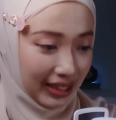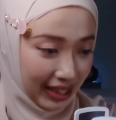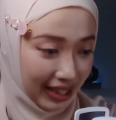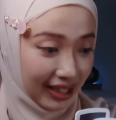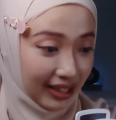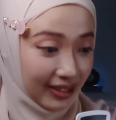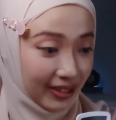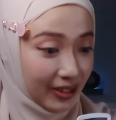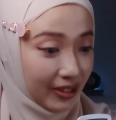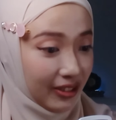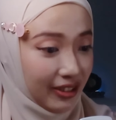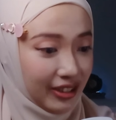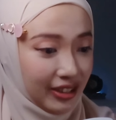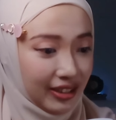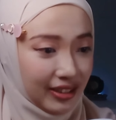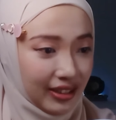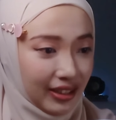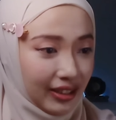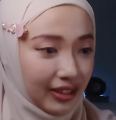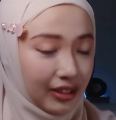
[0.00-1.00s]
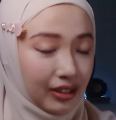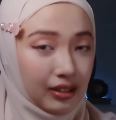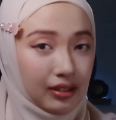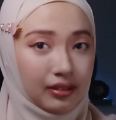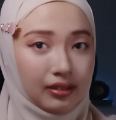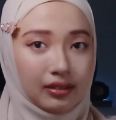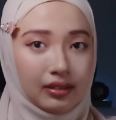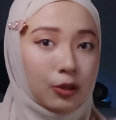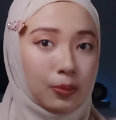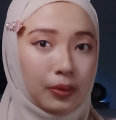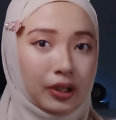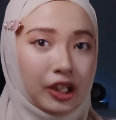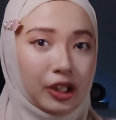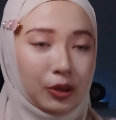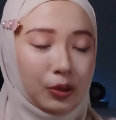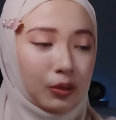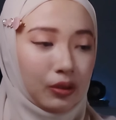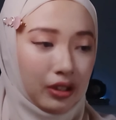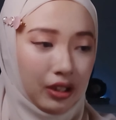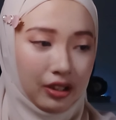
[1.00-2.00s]
Yeah, 30 seconds. Terus
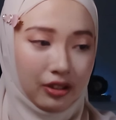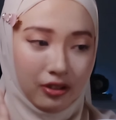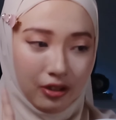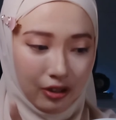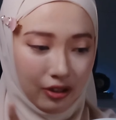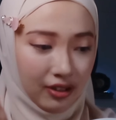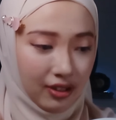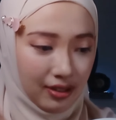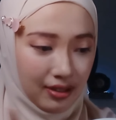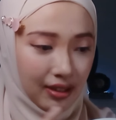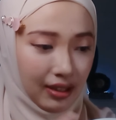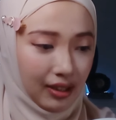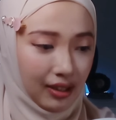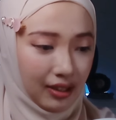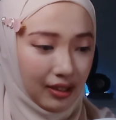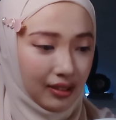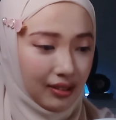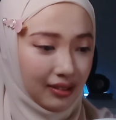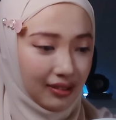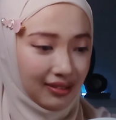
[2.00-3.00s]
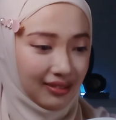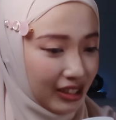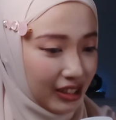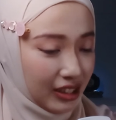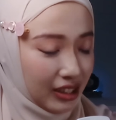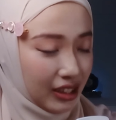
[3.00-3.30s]
menghitungnya 30 seconds.